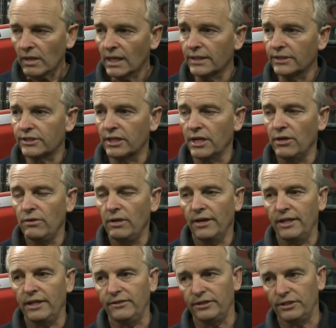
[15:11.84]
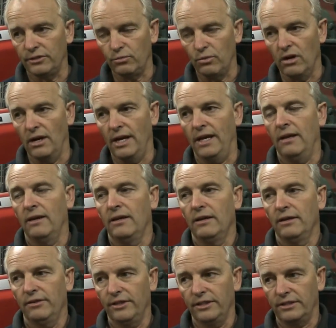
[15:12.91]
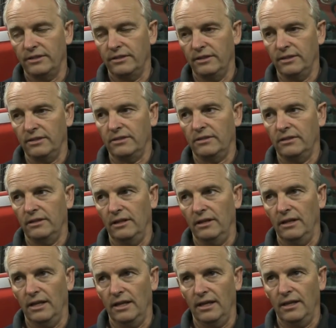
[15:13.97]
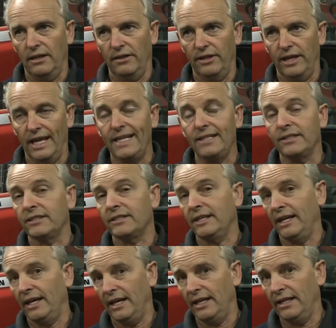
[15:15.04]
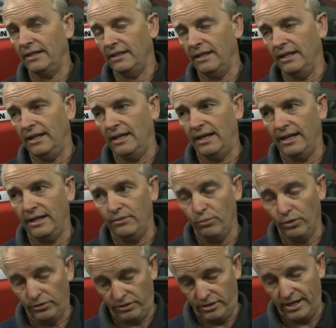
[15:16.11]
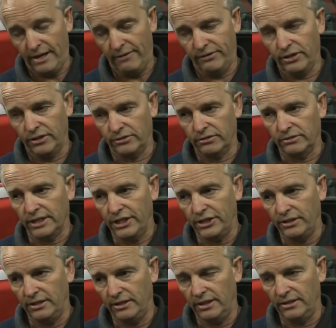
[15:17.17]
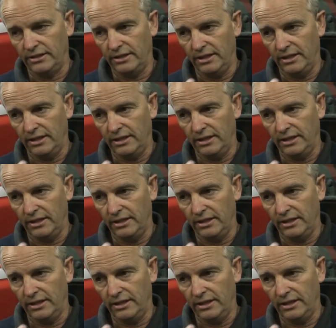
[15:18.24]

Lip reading: And so I think this is why this the latest thinking is, and what's out for consultation is